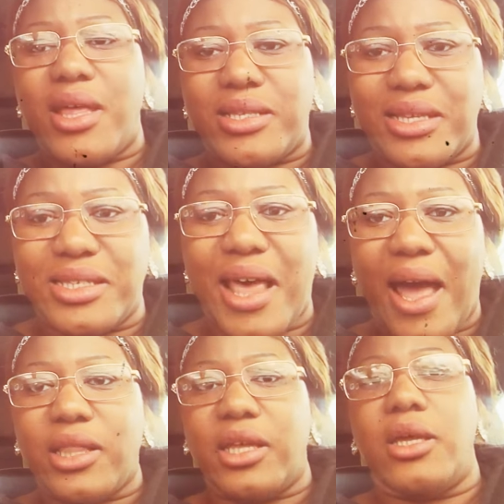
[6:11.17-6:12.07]
And that's
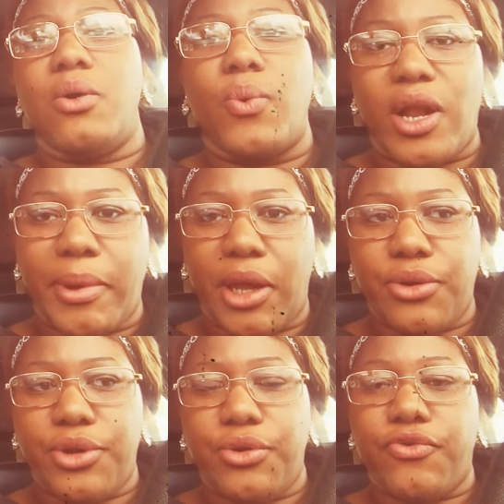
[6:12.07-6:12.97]
exactly what I'm
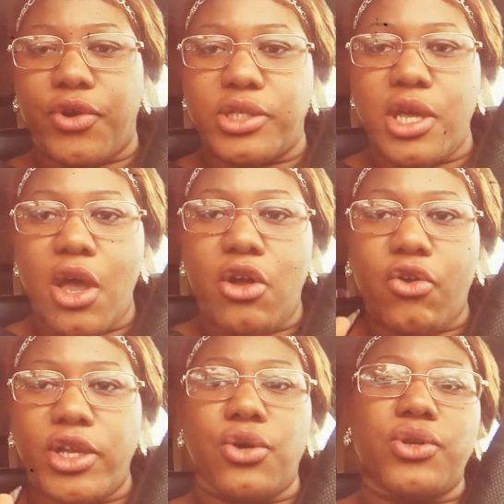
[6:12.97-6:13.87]
here to do, friends.
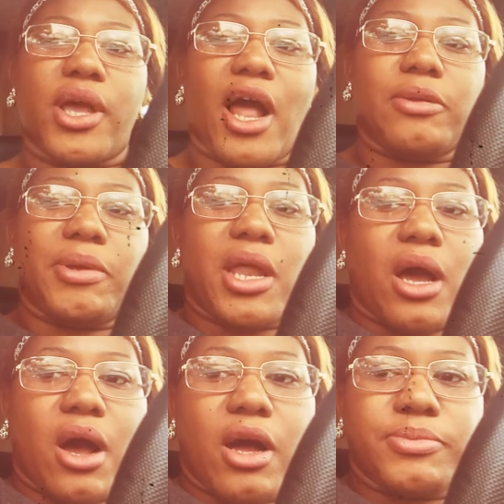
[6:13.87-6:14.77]

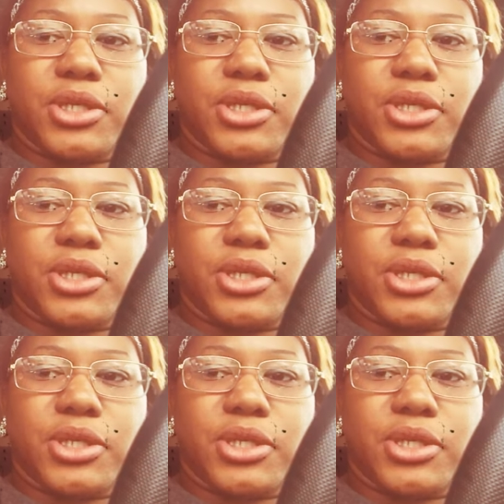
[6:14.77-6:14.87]
CreateYourOwnEconomy.com.